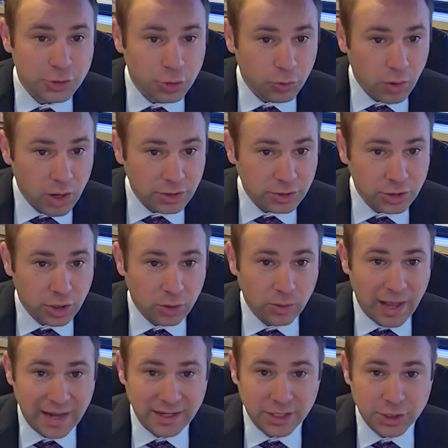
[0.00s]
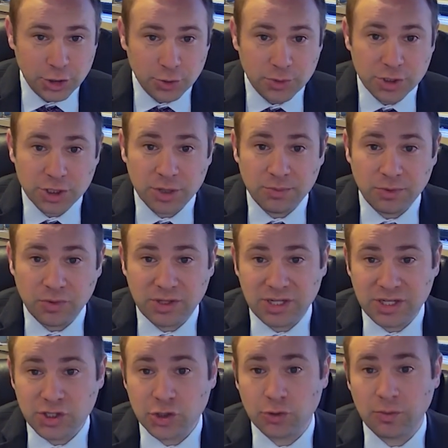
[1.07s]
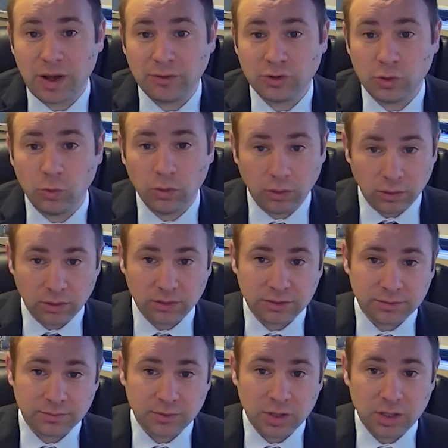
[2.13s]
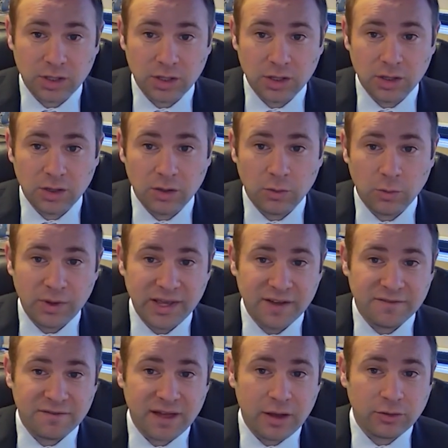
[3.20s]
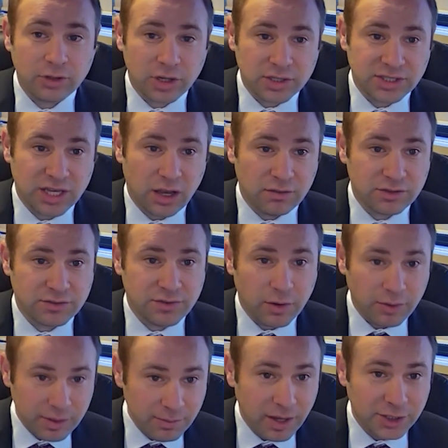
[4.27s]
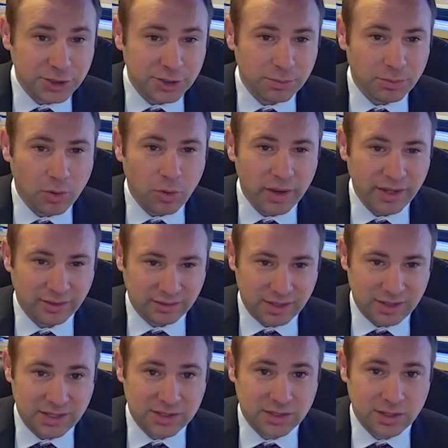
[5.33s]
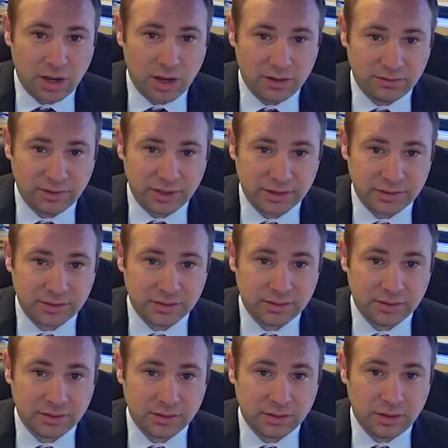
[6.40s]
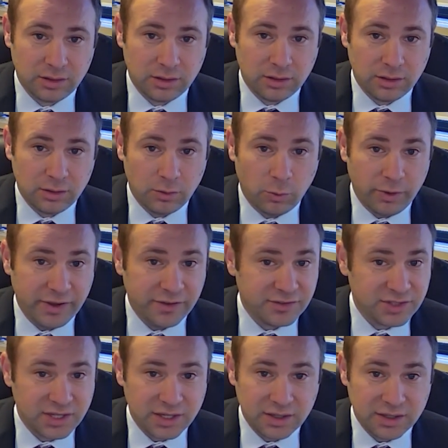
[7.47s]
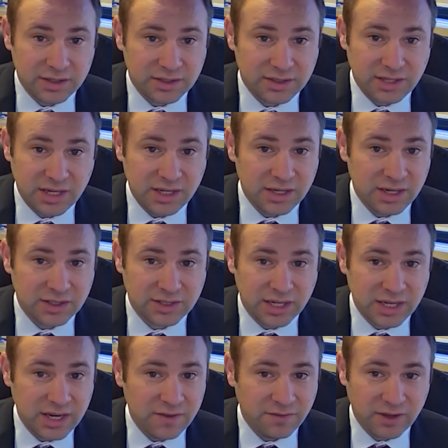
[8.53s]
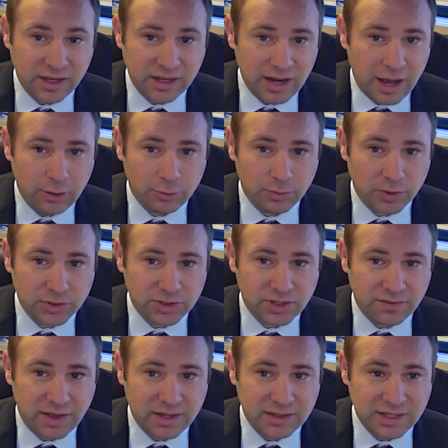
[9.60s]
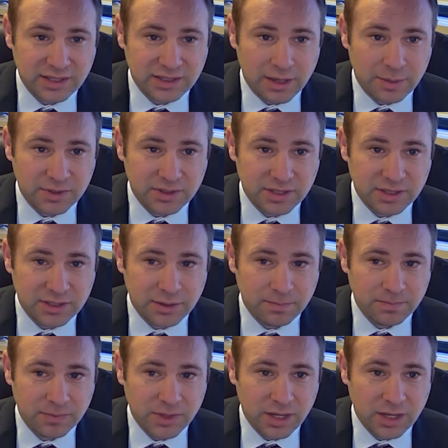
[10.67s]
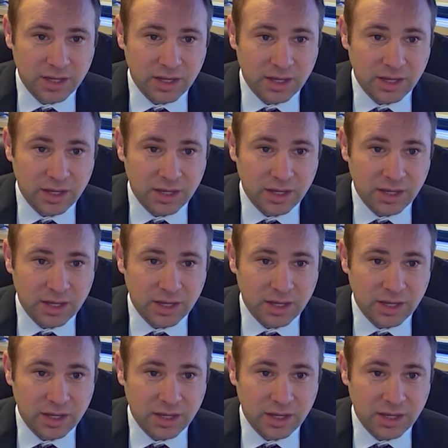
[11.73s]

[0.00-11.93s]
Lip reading: In Toronto and in Jewish communities throughout the world, we have found ourselves very much embroiled in this conflict. We have seen a significant outburst of anti-Semitism,